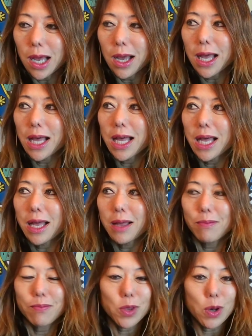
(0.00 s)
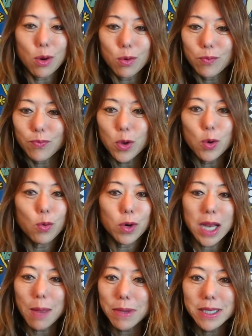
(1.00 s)
who were
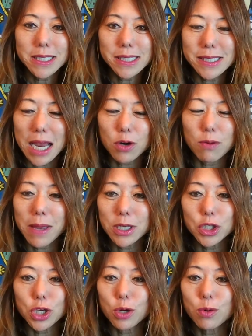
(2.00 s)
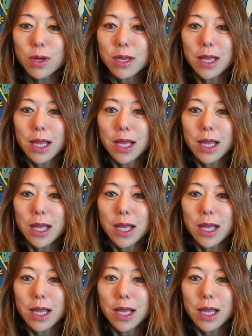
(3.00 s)
coming to Sacramento